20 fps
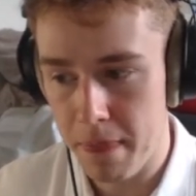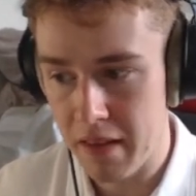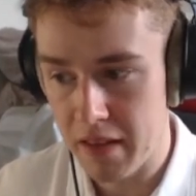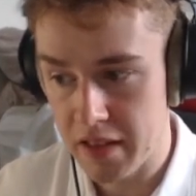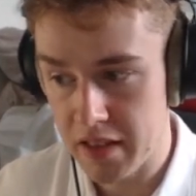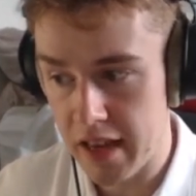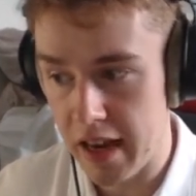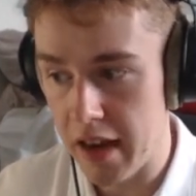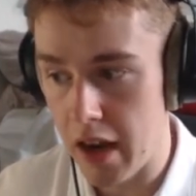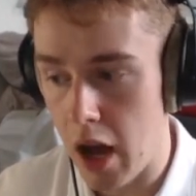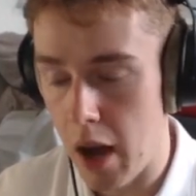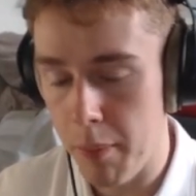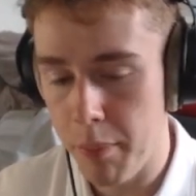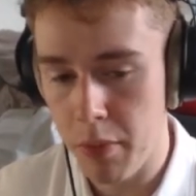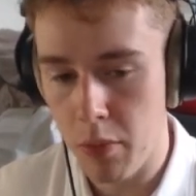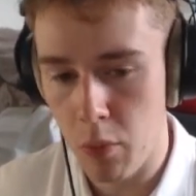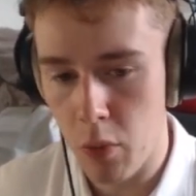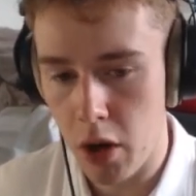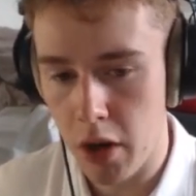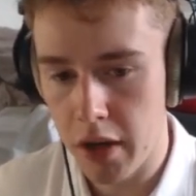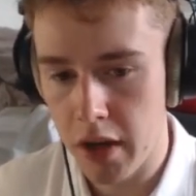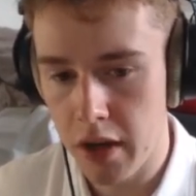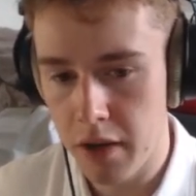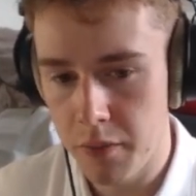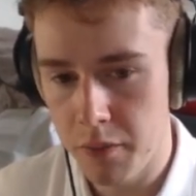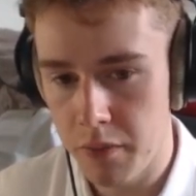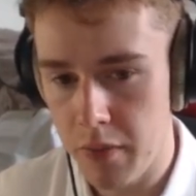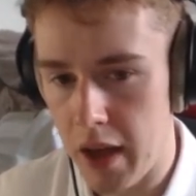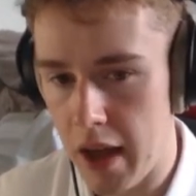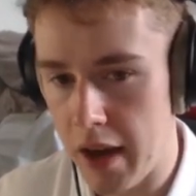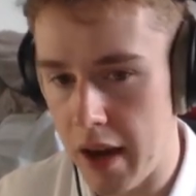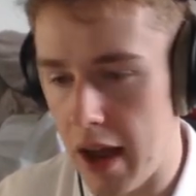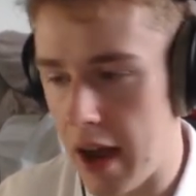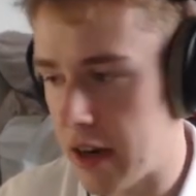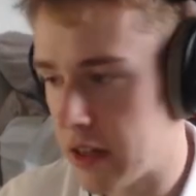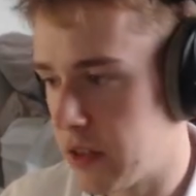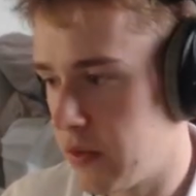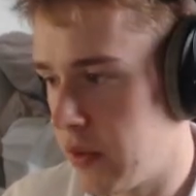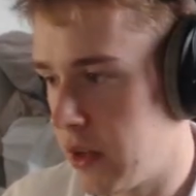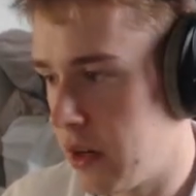site up and working and
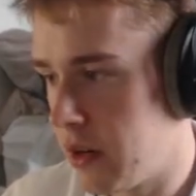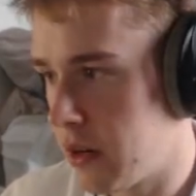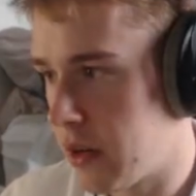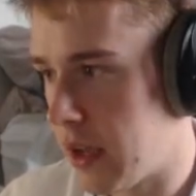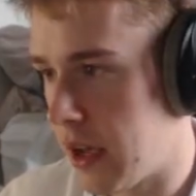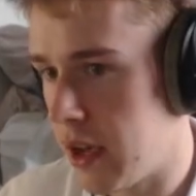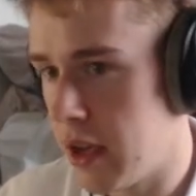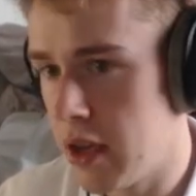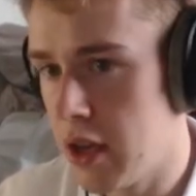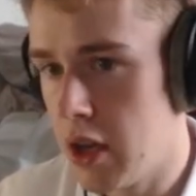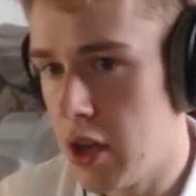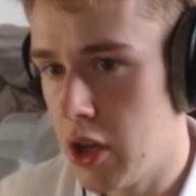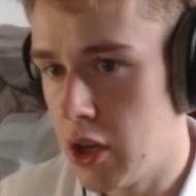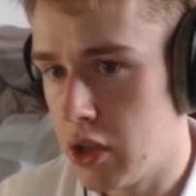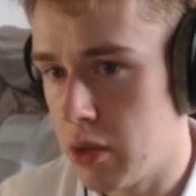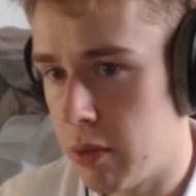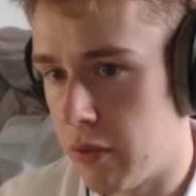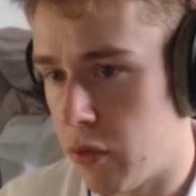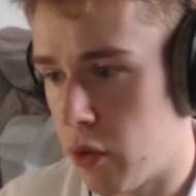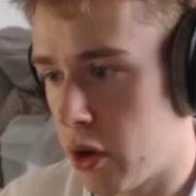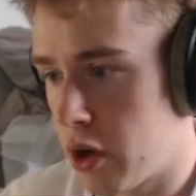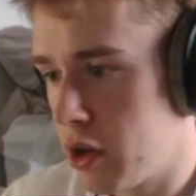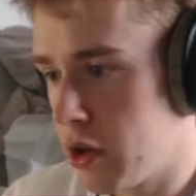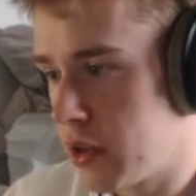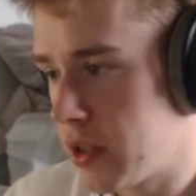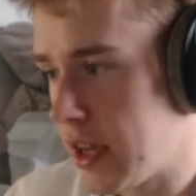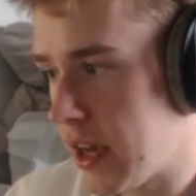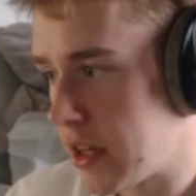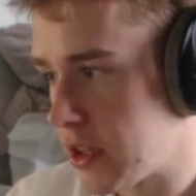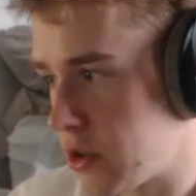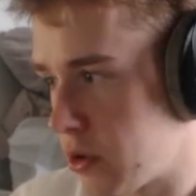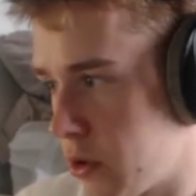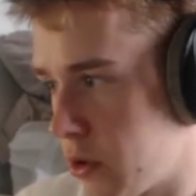activated. Okay, so before you do a test